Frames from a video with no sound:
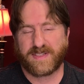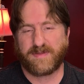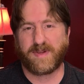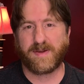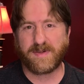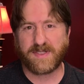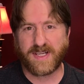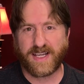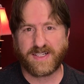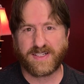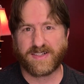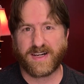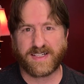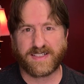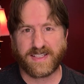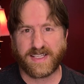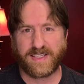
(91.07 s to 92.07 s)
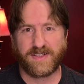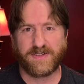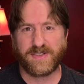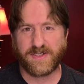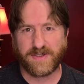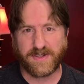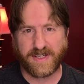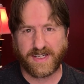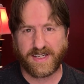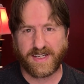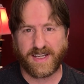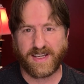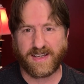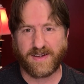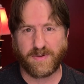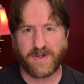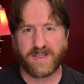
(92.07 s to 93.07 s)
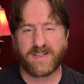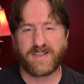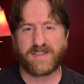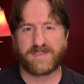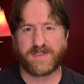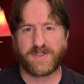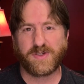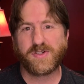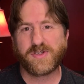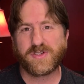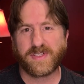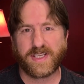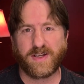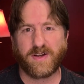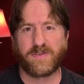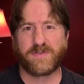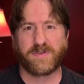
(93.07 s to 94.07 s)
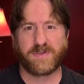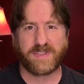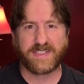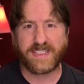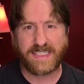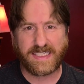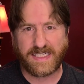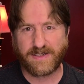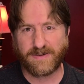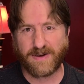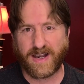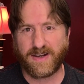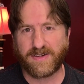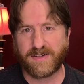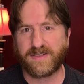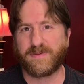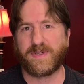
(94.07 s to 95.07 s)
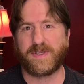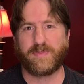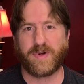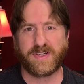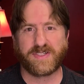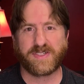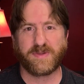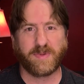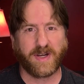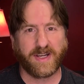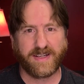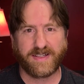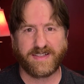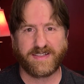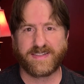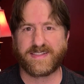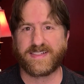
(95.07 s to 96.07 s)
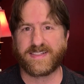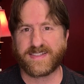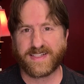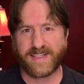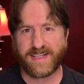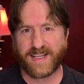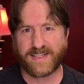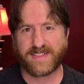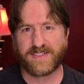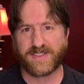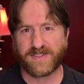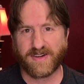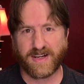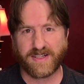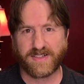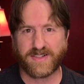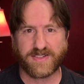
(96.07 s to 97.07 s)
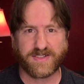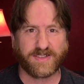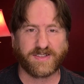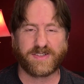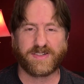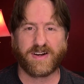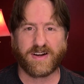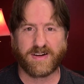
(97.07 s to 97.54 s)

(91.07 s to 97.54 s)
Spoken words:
I mean, I direct like you do, and we all usually go through the TD route. We punch the buttons and sit next to directors to learn our